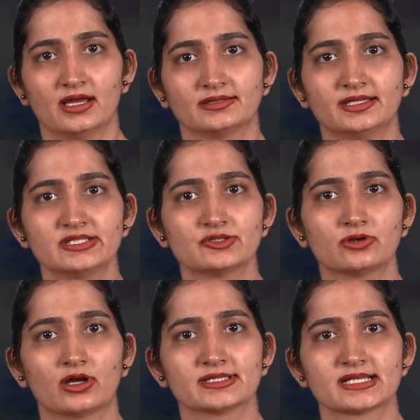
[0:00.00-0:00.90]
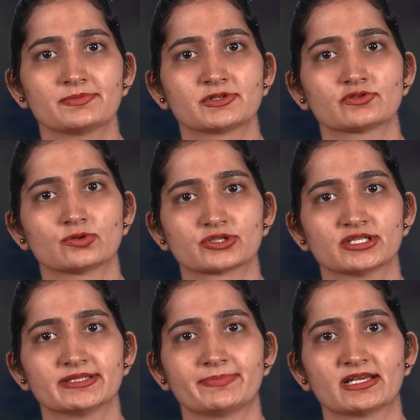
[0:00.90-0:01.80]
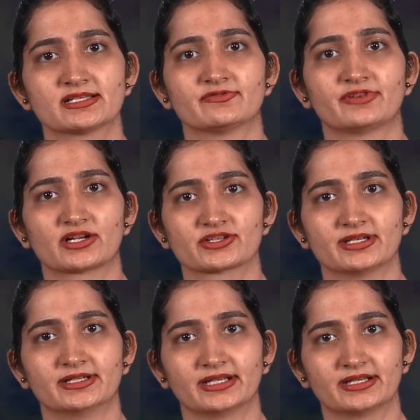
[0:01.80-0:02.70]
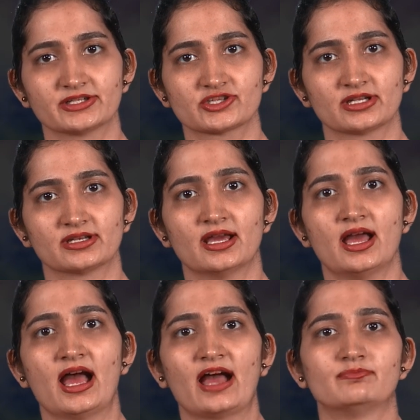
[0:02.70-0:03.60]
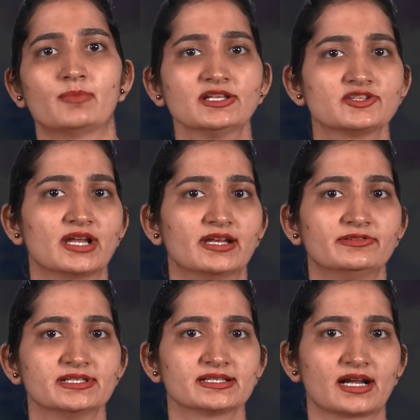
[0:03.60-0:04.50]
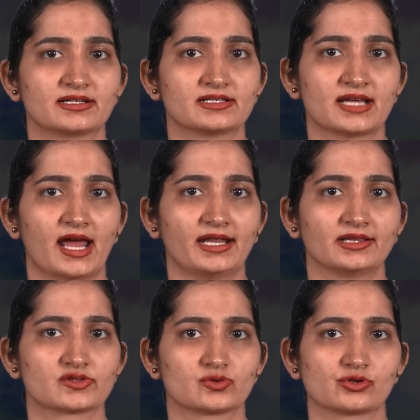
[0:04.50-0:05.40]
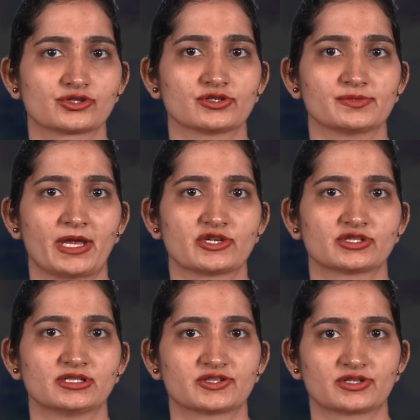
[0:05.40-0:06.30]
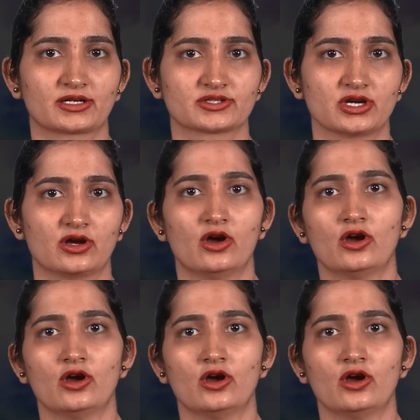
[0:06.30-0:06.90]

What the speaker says: These two concepts of social space and functional integration have much relevance in understanding the socio-spatial structure